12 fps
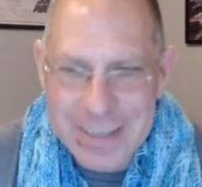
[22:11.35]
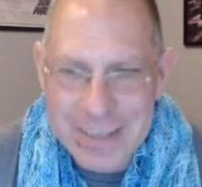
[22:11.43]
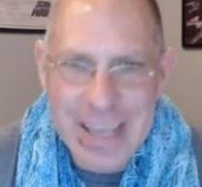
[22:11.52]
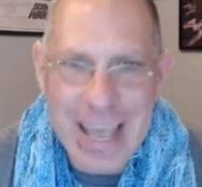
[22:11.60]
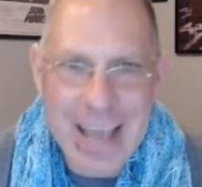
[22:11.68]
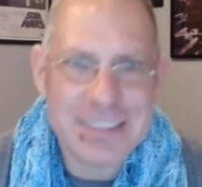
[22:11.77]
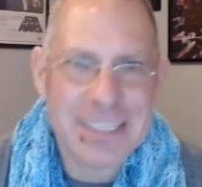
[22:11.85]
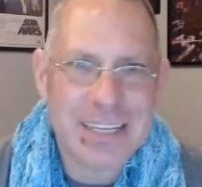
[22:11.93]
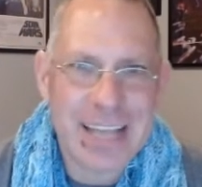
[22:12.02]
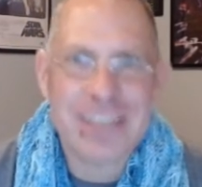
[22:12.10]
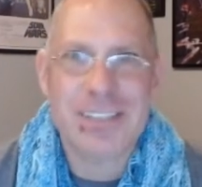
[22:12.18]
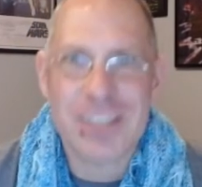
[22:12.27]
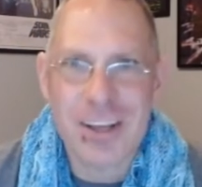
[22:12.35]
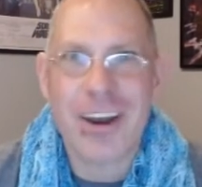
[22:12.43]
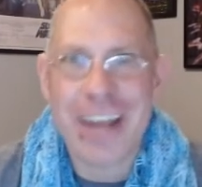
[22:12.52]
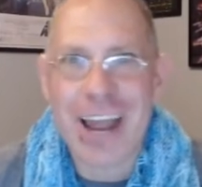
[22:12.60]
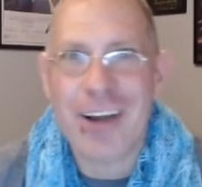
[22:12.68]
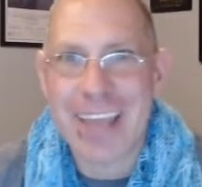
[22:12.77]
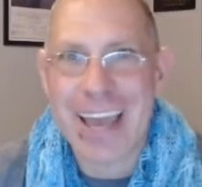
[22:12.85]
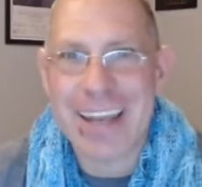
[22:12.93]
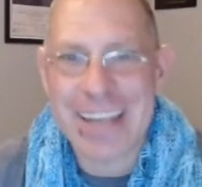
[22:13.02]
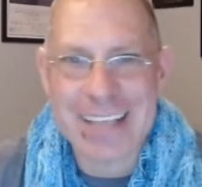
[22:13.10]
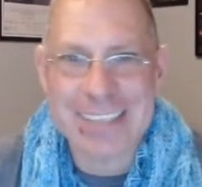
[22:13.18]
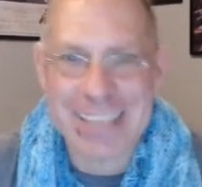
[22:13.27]
has it, has it gone out yet?
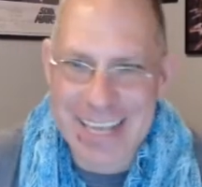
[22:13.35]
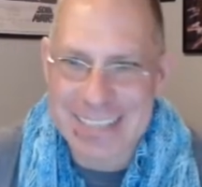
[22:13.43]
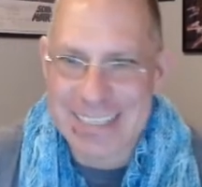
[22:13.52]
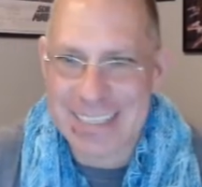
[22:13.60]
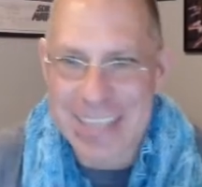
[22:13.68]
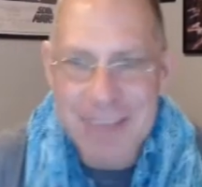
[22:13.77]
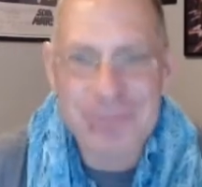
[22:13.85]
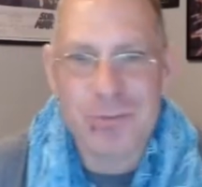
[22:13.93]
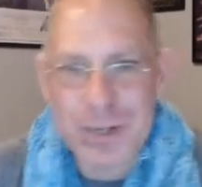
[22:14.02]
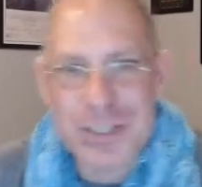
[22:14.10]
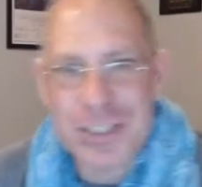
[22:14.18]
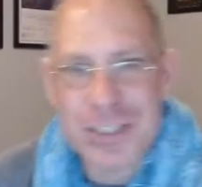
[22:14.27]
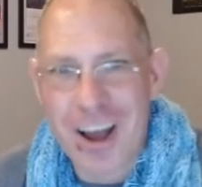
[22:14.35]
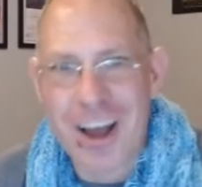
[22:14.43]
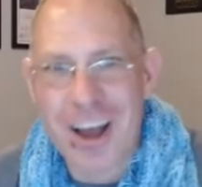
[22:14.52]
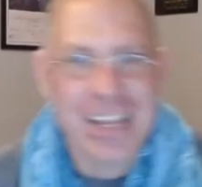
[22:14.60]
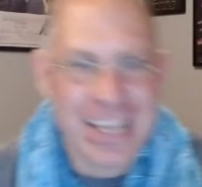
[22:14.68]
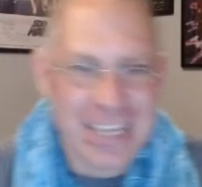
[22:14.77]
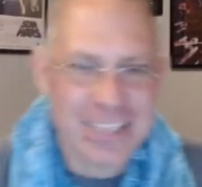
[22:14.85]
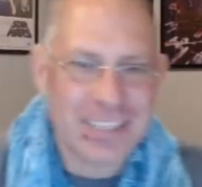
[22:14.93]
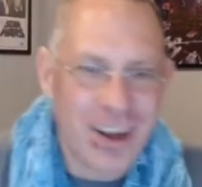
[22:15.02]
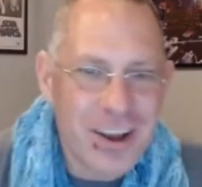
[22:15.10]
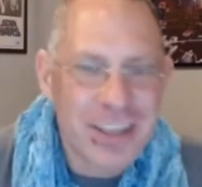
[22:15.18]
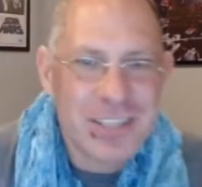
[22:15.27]
Has it, has it left Wichita? Is it
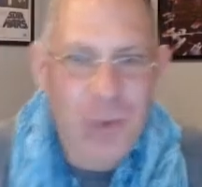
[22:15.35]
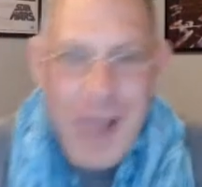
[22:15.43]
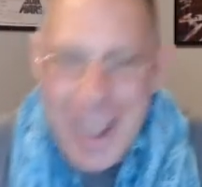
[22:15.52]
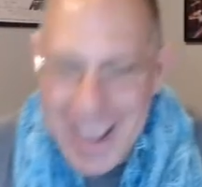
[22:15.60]
on its way?